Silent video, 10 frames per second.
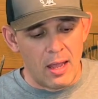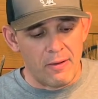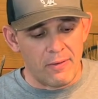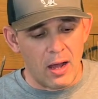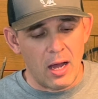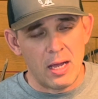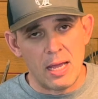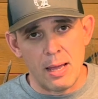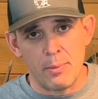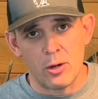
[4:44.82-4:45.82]
If I
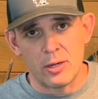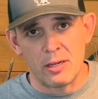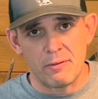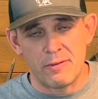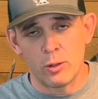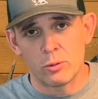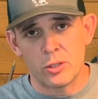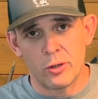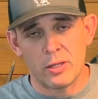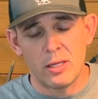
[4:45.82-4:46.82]
am hunting field
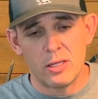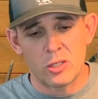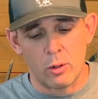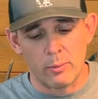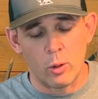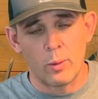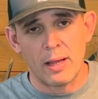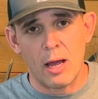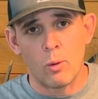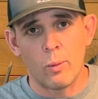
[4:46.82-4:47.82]
turkeys or I'm
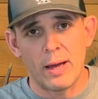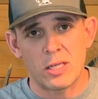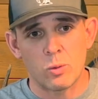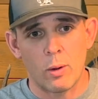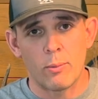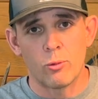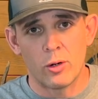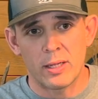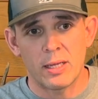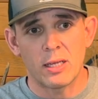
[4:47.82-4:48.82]
going out west where I'm
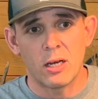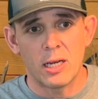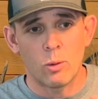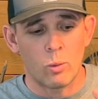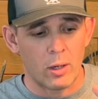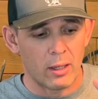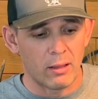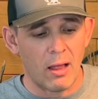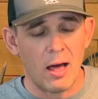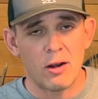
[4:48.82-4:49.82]
running and gunning, where a
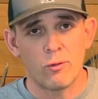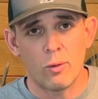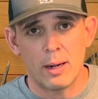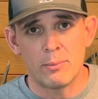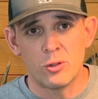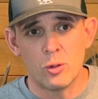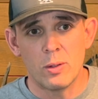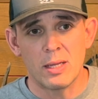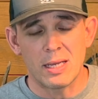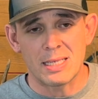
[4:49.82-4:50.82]
lot of what I'm
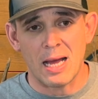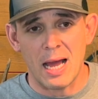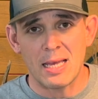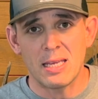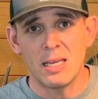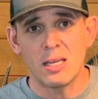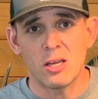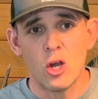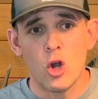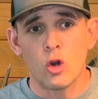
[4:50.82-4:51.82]
doing is
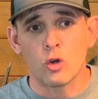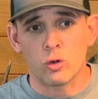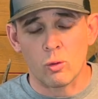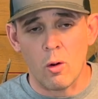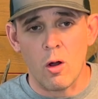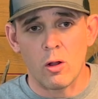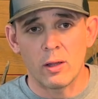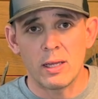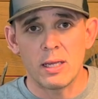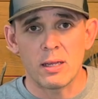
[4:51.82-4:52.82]
hiking,
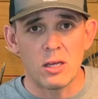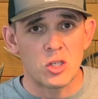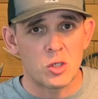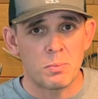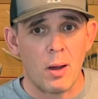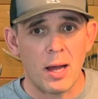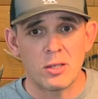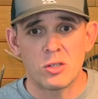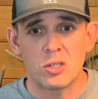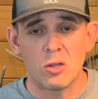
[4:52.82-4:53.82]
crawling, spot
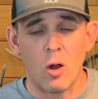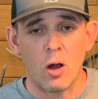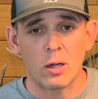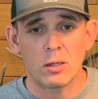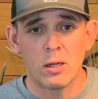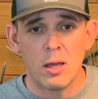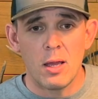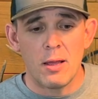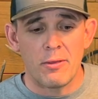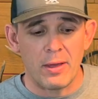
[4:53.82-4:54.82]
and stalk,
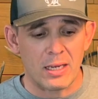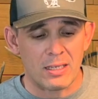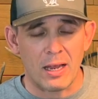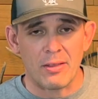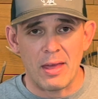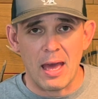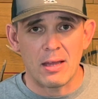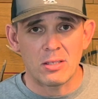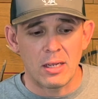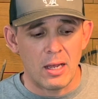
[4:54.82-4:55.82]
things like
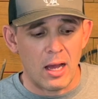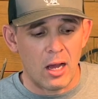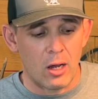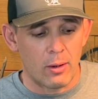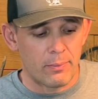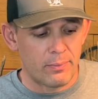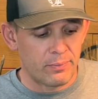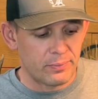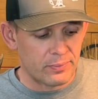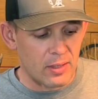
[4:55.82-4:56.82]
that, I'm
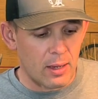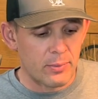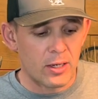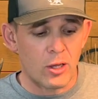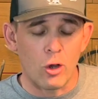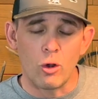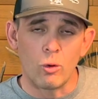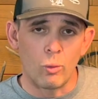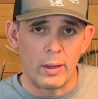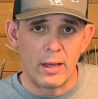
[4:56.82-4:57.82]
going to go
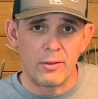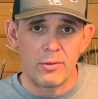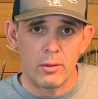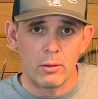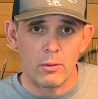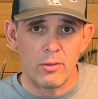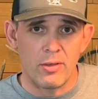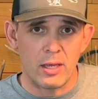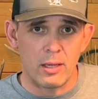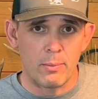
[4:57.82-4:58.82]
with
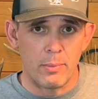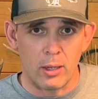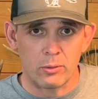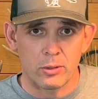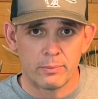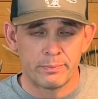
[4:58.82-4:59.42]
the belt.